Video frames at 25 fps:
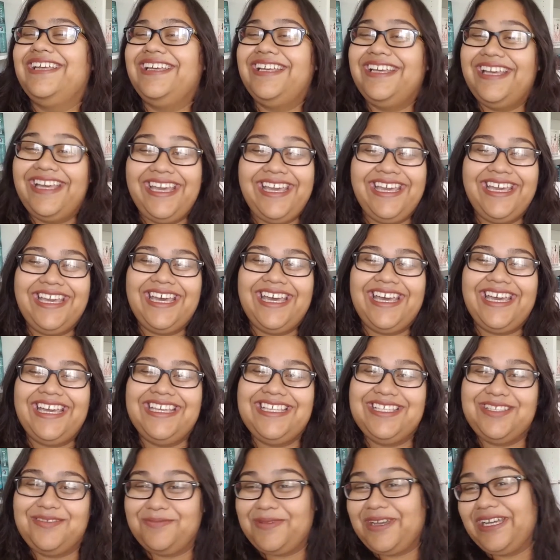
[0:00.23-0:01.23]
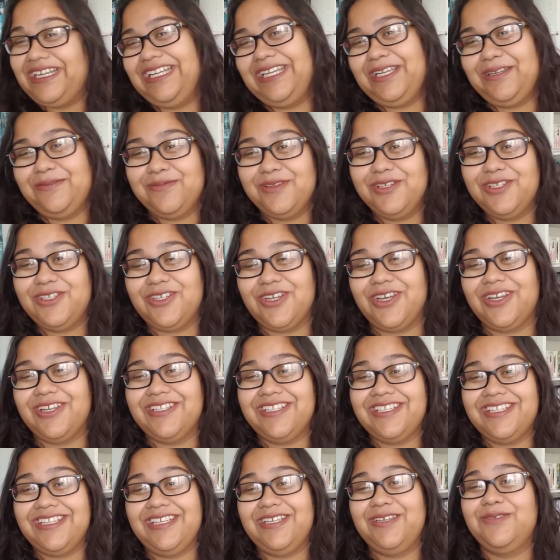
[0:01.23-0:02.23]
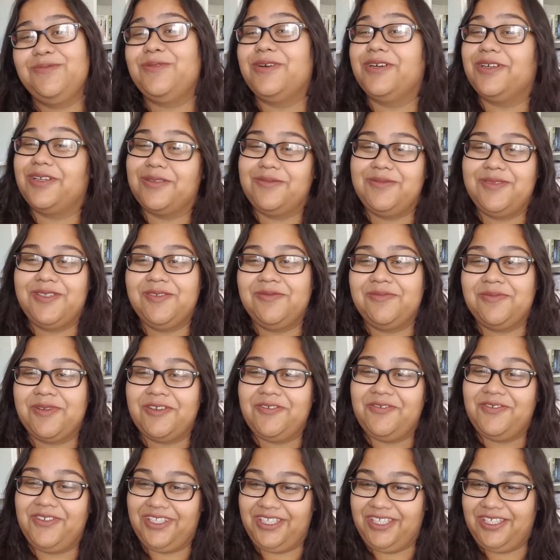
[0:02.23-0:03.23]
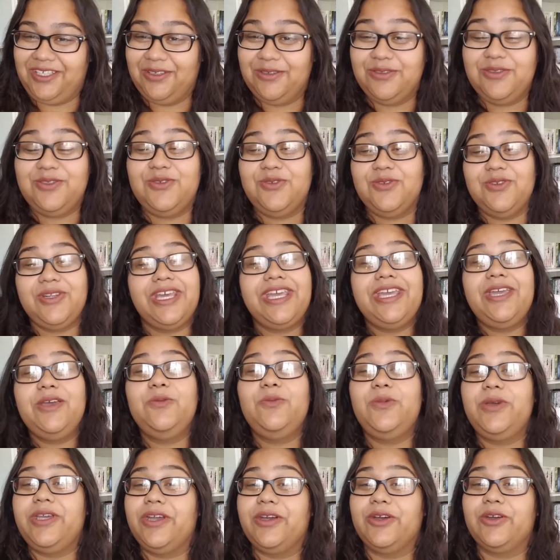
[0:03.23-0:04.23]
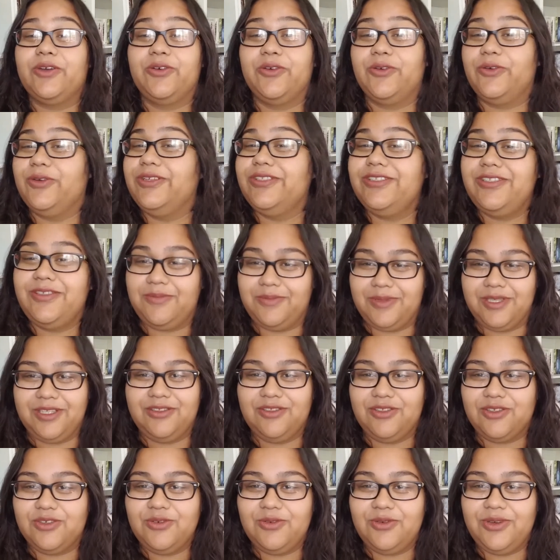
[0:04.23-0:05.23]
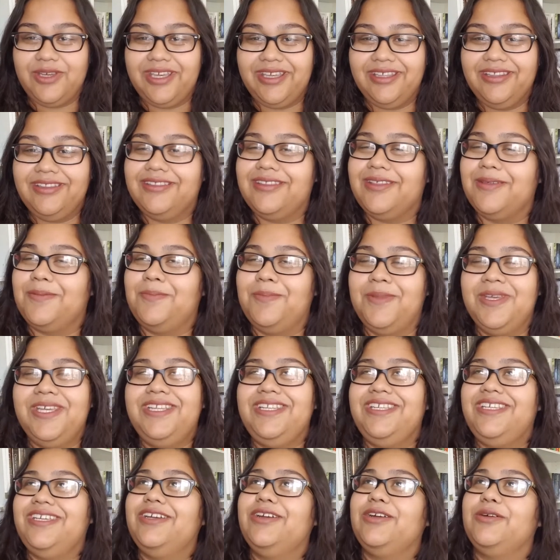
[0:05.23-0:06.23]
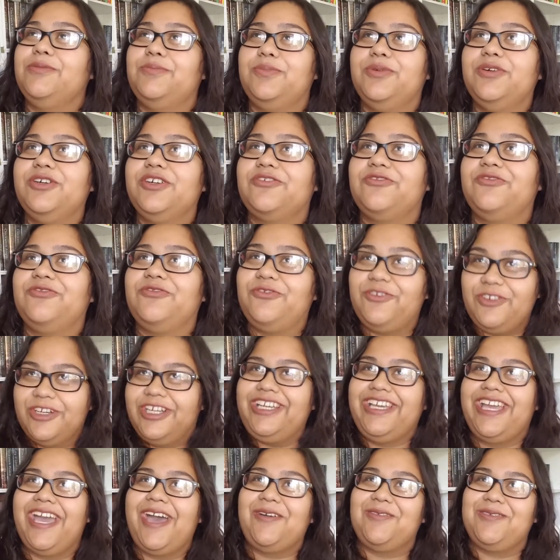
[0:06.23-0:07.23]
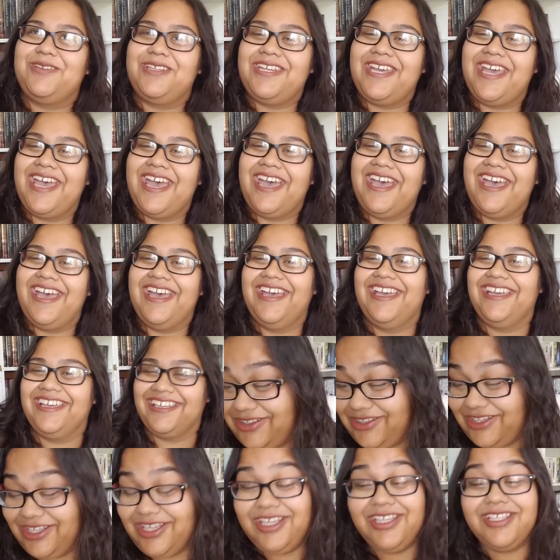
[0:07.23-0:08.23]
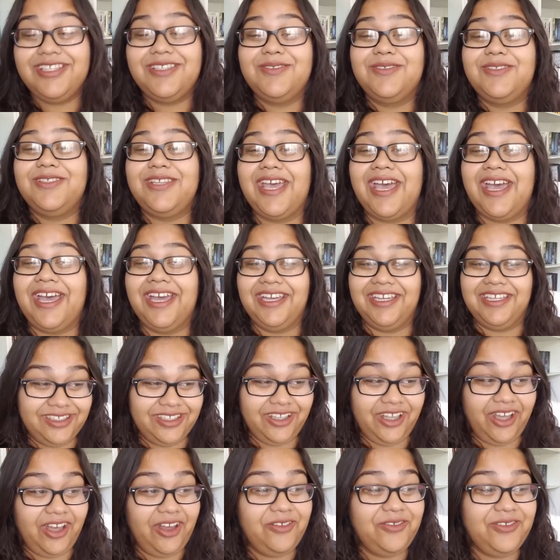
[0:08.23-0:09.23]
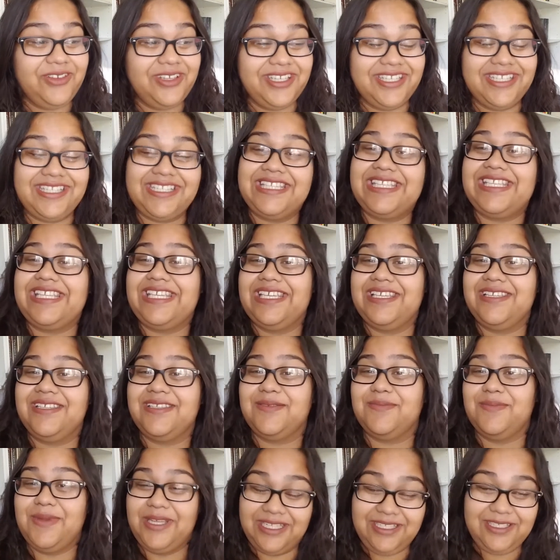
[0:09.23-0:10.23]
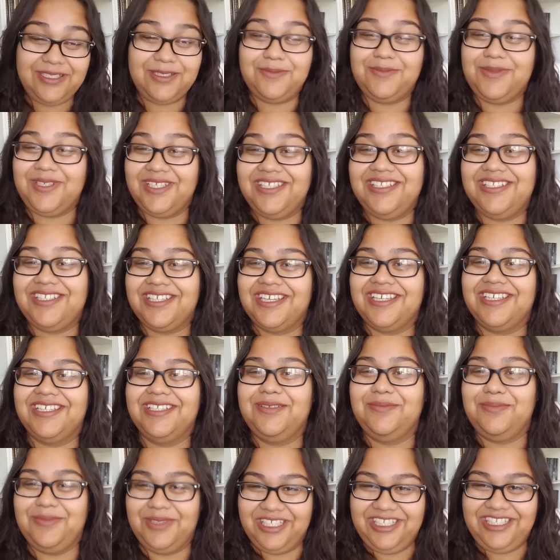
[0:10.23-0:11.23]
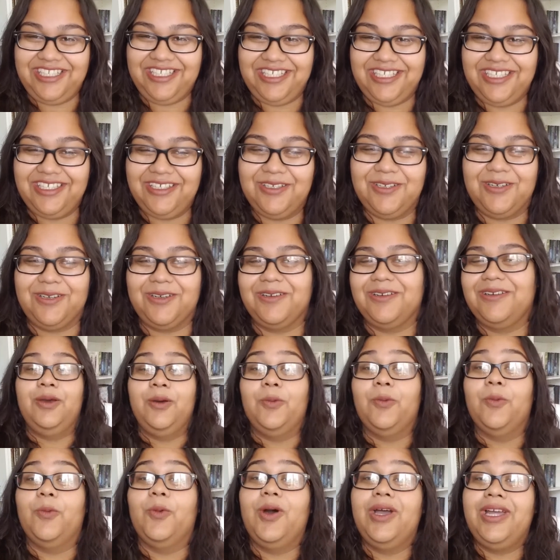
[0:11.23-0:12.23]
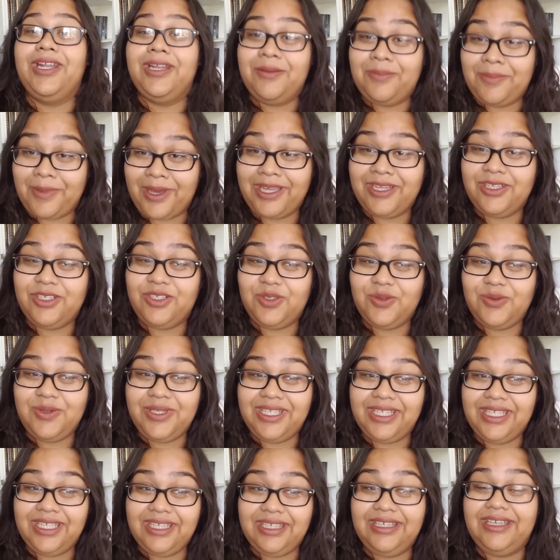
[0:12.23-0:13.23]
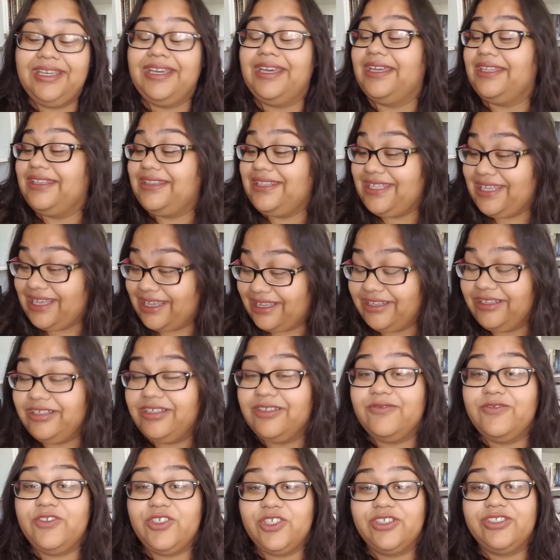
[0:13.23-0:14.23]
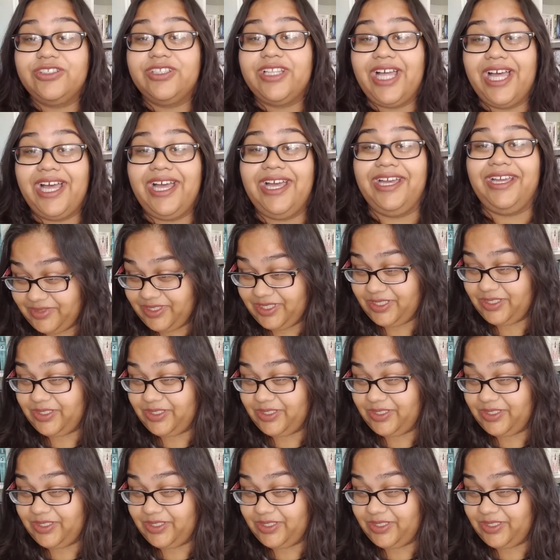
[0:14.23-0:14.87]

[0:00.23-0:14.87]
Hey guys, my name is Chandani. Welcome to my video. Today we are going to be doing the mid-year book freakout tag. This tag obviously is meant to be done mid-year. When am I doing it? At the end of July.